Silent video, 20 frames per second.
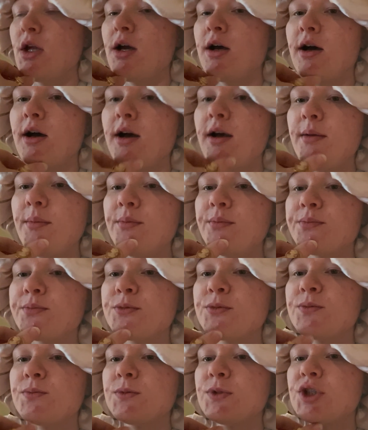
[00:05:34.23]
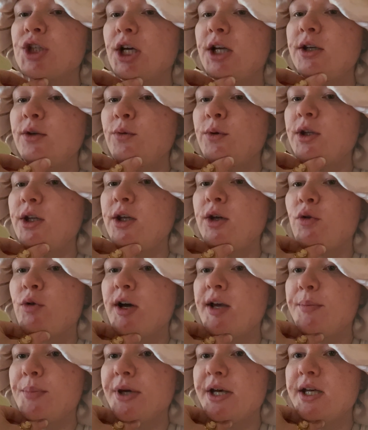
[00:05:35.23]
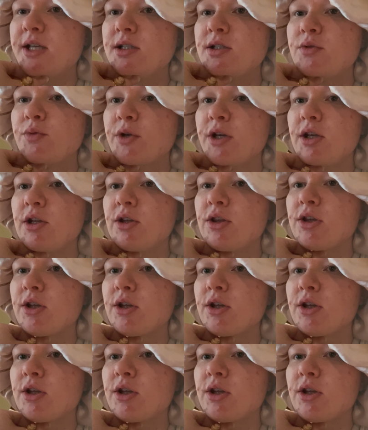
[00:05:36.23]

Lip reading: I'm genuinely quite pissed with